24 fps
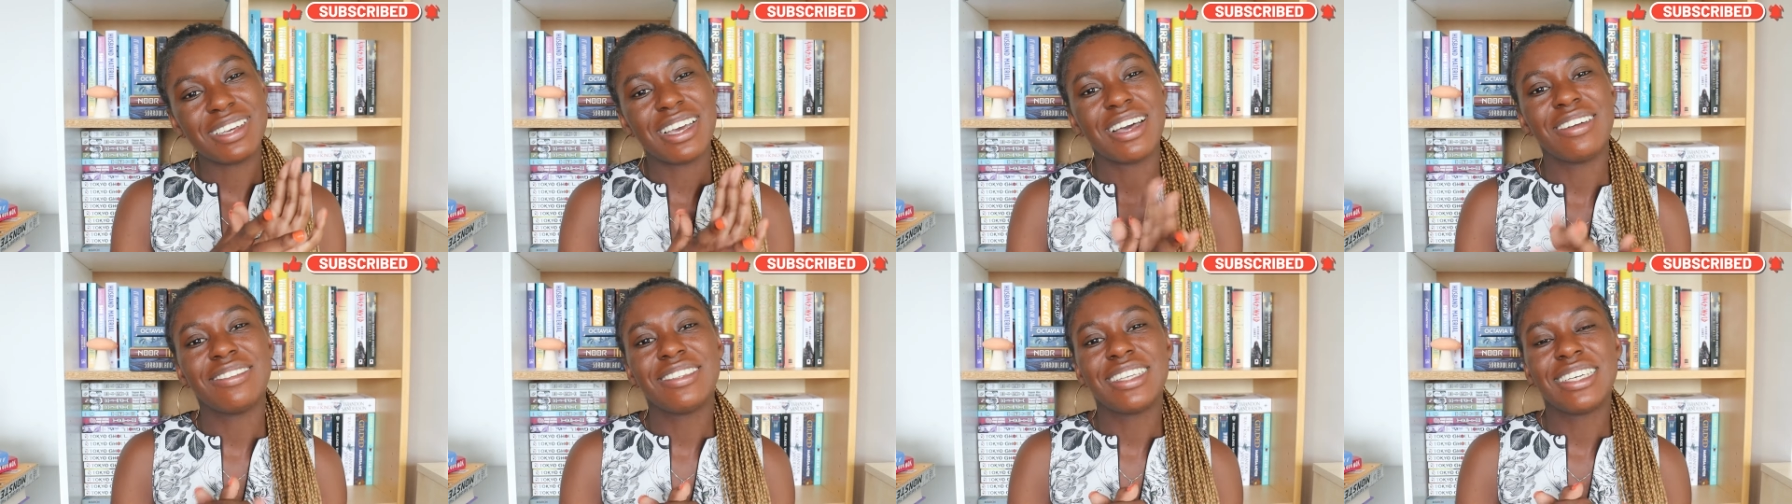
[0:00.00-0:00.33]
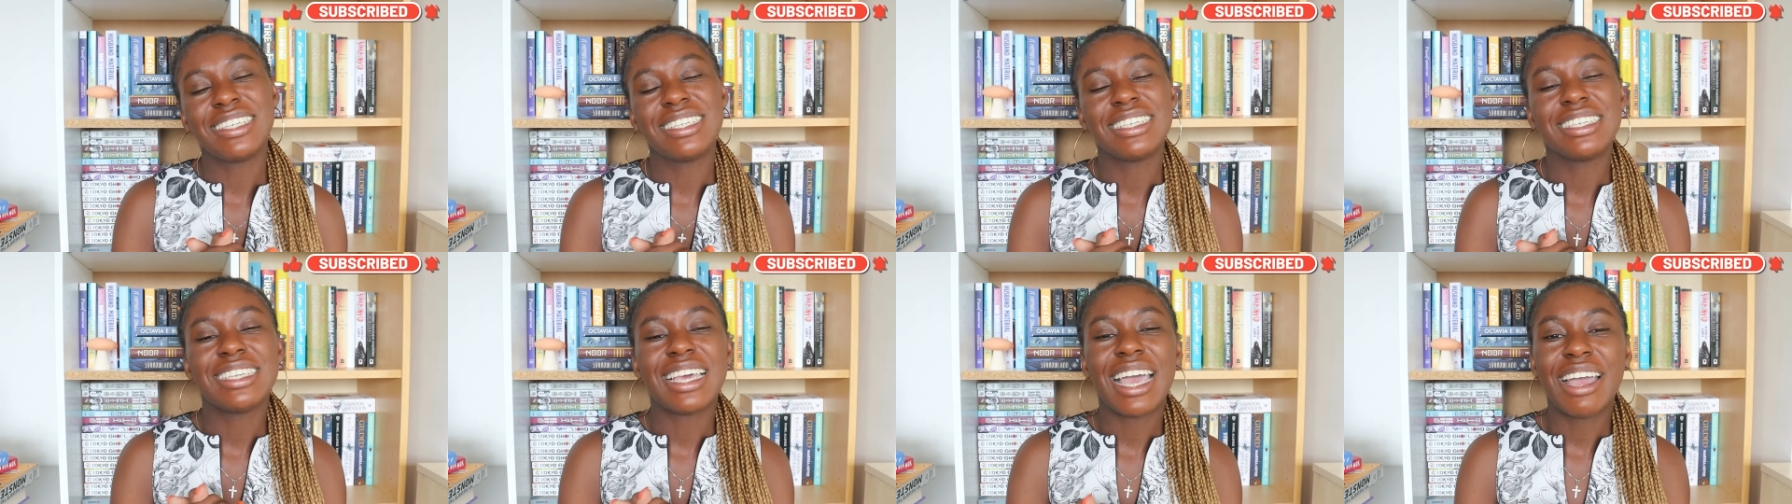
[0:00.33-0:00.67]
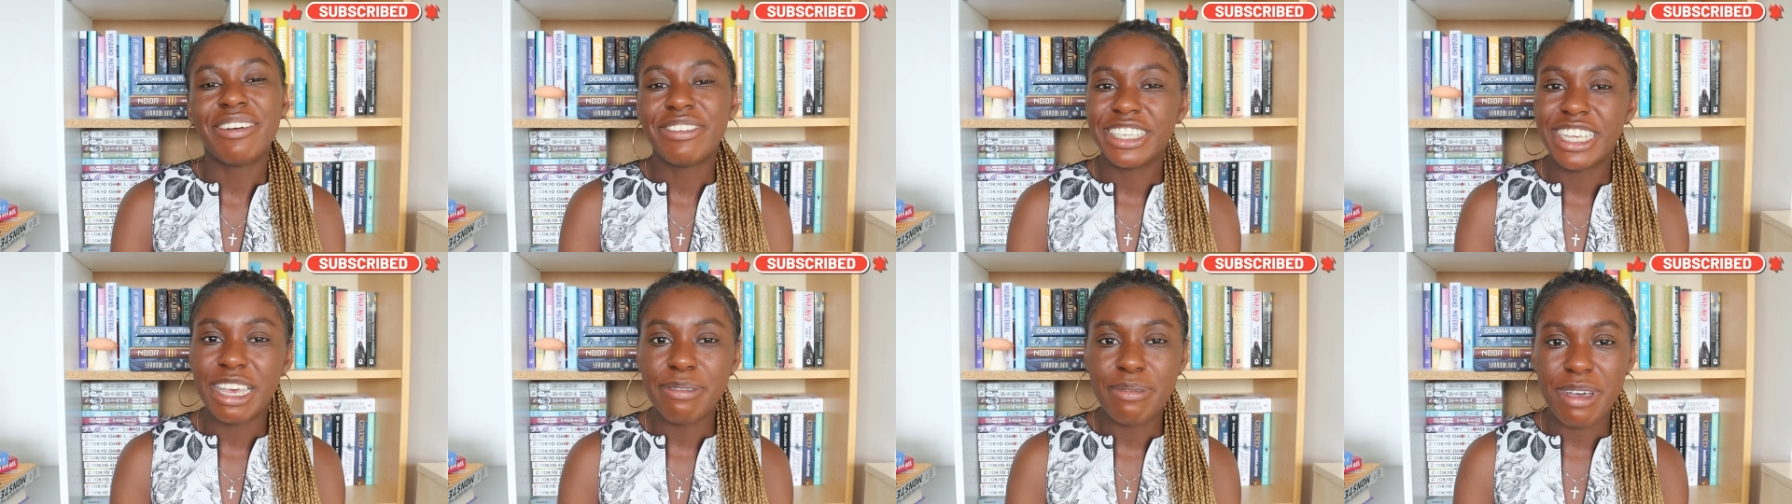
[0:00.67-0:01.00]
be updated
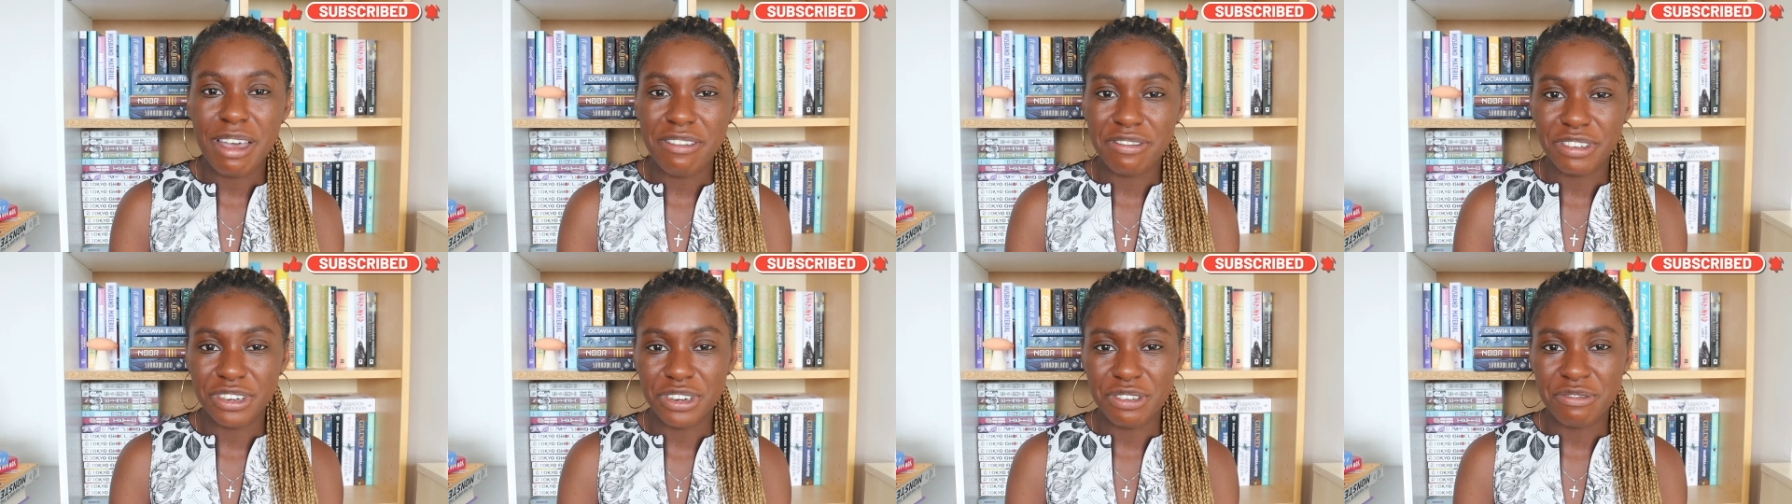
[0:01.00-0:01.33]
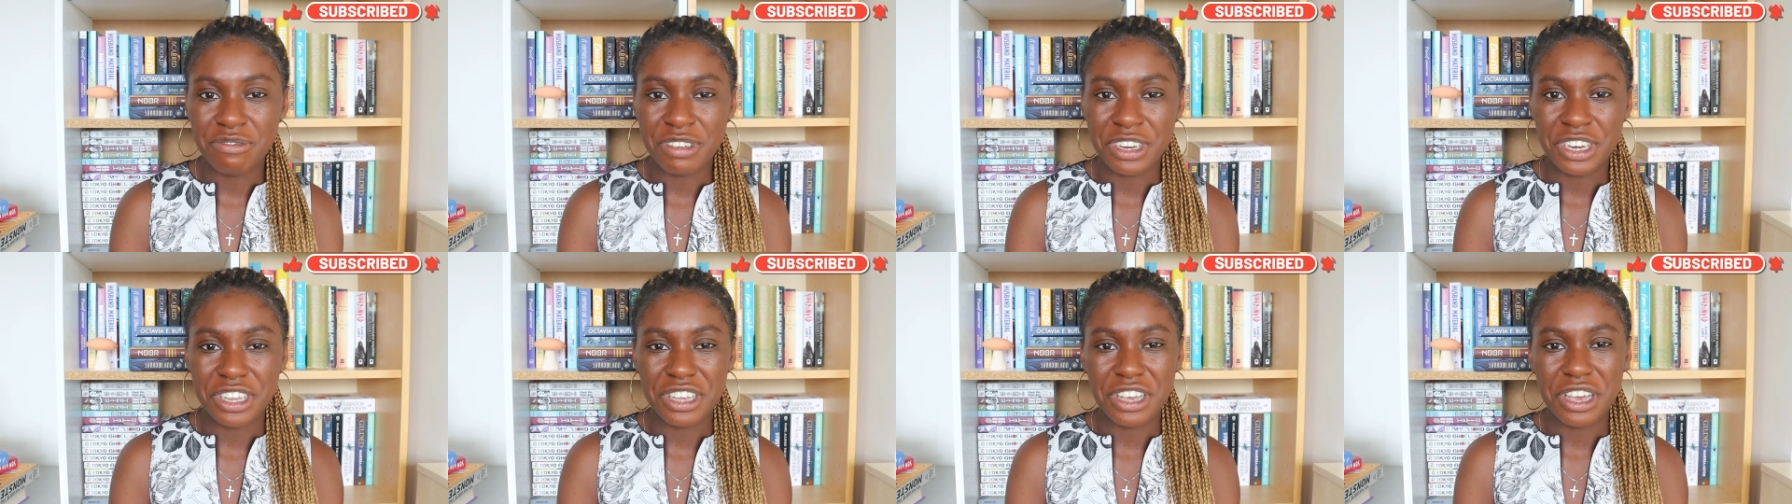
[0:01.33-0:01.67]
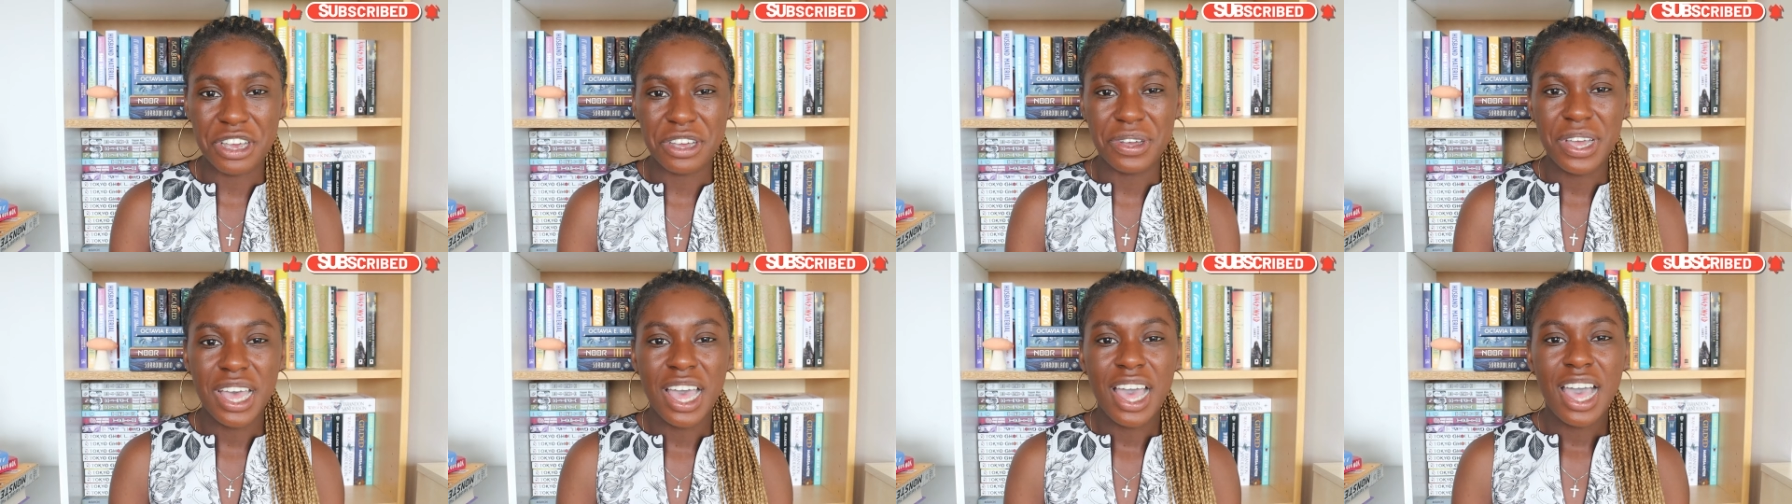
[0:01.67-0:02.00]
every time I have a new
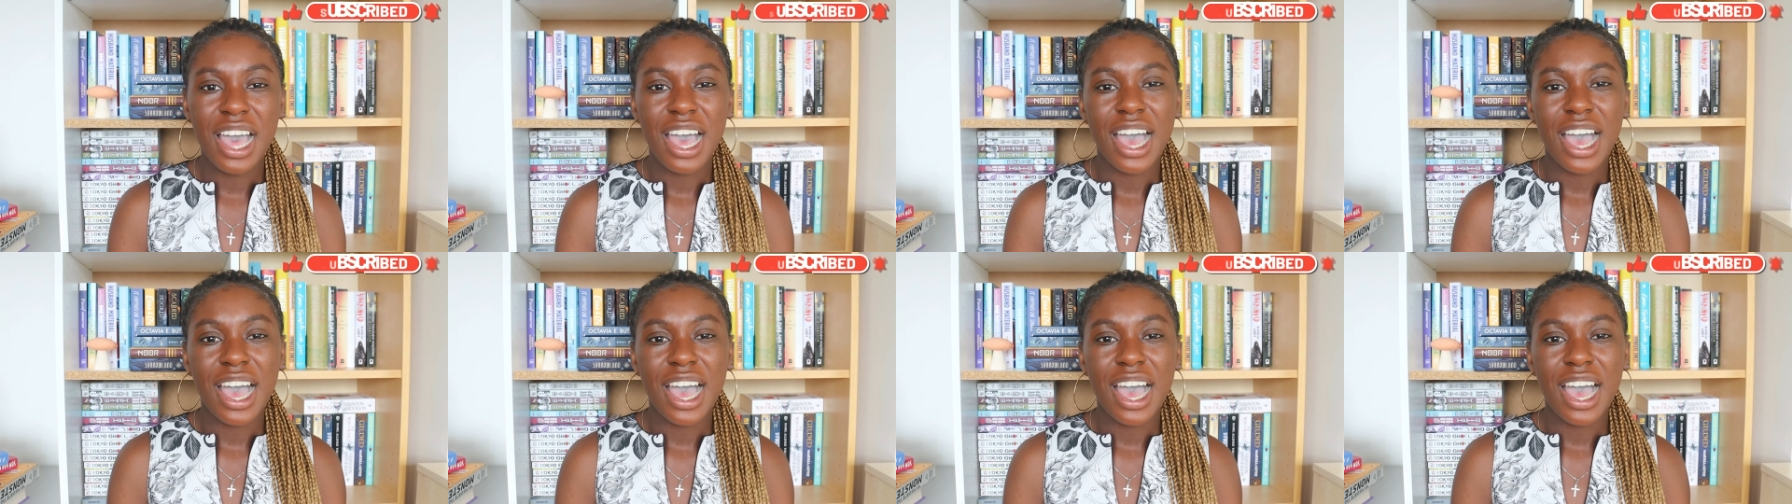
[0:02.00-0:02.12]
video,